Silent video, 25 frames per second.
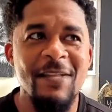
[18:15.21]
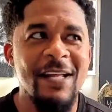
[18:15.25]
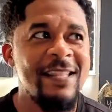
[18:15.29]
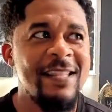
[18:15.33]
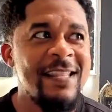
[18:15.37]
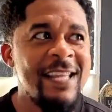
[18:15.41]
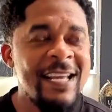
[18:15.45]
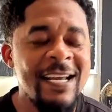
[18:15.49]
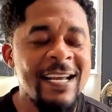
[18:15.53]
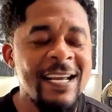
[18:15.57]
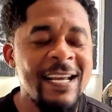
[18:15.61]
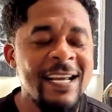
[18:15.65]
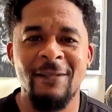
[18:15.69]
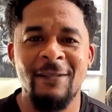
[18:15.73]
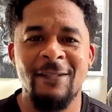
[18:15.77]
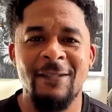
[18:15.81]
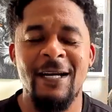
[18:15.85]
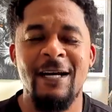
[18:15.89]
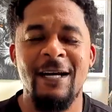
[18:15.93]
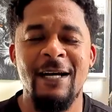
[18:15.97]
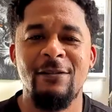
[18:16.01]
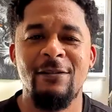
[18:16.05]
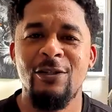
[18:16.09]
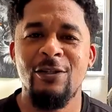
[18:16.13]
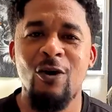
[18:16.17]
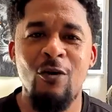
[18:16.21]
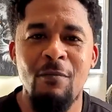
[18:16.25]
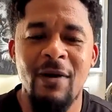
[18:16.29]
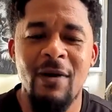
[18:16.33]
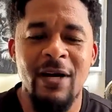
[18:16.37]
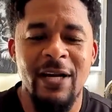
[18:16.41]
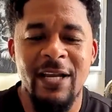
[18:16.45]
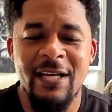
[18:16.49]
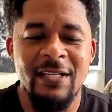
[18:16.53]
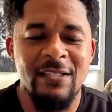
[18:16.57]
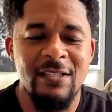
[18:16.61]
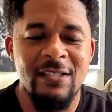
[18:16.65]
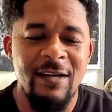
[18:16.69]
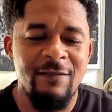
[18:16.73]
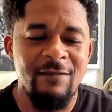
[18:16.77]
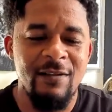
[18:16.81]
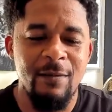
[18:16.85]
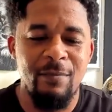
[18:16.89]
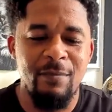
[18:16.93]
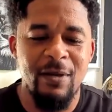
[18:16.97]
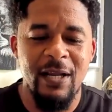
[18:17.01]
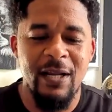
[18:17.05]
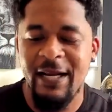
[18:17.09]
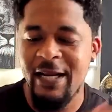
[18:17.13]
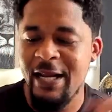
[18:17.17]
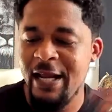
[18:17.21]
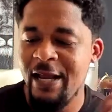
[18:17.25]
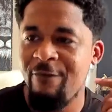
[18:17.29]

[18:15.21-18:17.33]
Think about that. No money has left the planet.